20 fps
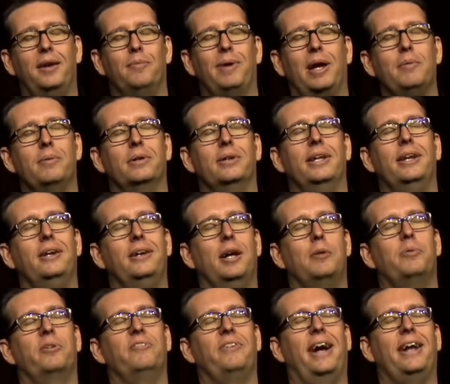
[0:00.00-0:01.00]
My internet
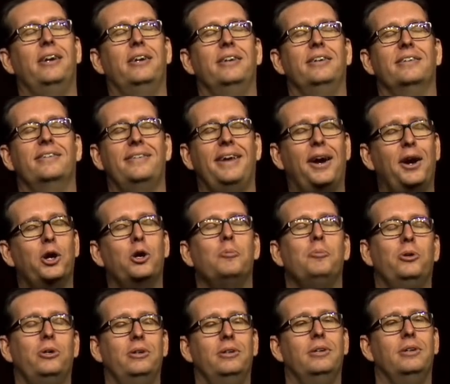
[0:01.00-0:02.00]
provider is
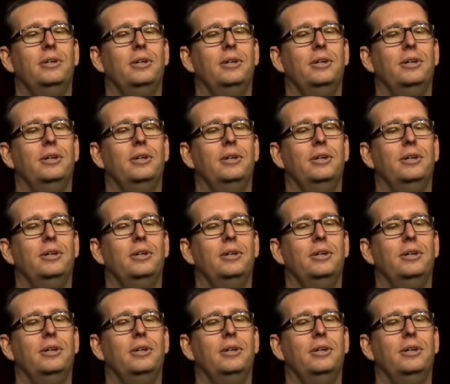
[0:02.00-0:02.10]
terrible,